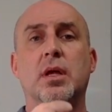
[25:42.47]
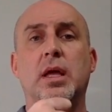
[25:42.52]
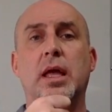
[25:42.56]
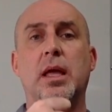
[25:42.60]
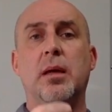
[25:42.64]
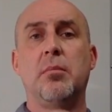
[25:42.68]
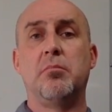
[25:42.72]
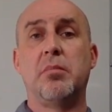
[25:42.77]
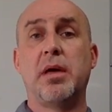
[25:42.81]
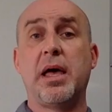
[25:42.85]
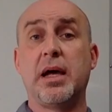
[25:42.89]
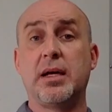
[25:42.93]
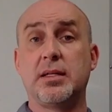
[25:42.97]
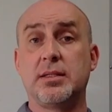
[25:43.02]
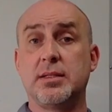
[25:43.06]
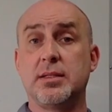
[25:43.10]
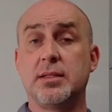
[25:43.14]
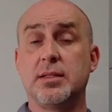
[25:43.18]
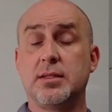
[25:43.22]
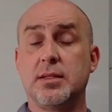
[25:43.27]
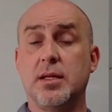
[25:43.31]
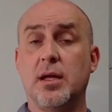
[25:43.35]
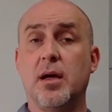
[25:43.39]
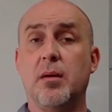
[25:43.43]
and back to
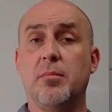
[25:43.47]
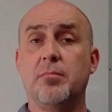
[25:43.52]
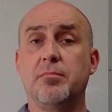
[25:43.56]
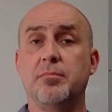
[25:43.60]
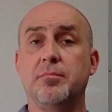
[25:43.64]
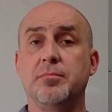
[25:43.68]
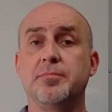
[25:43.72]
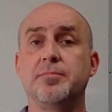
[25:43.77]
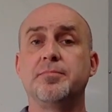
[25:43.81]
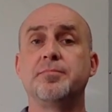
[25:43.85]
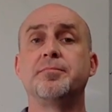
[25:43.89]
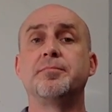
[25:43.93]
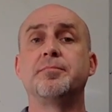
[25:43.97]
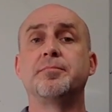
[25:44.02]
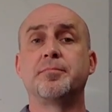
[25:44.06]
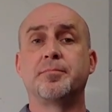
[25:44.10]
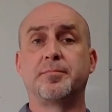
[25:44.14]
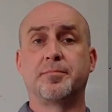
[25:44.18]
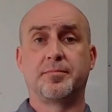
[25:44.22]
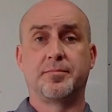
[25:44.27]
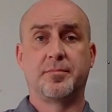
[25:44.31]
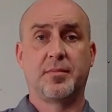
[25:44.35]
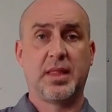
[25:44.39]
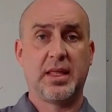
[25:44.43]
the top.
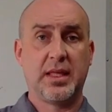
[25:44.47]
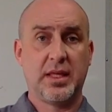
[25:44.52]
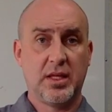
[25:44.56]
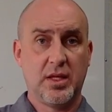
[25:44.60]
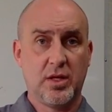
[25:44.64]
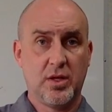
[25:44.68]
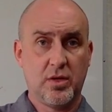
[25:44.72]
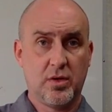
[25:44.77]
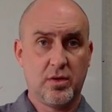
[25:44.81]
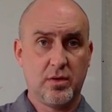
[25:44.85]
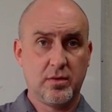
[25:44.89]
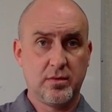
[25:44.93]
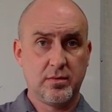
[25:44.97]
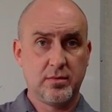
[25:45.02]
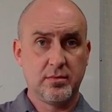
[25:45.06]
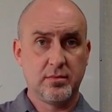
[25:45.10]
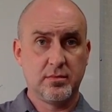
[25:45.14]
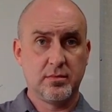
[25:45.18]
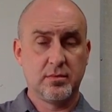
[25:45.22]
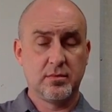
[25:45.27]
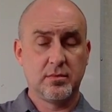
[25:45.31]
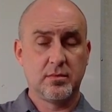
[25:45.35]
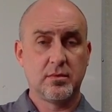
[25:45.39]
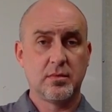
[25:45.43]
Year.
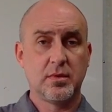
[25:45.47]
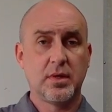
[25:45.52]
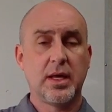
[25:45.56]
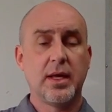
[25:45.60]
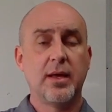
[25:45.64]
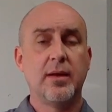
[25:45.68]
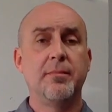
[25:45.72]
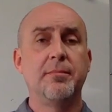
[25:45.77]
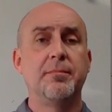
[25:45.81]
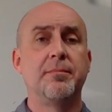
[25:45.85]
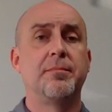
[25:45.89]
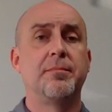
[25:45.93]
Okay?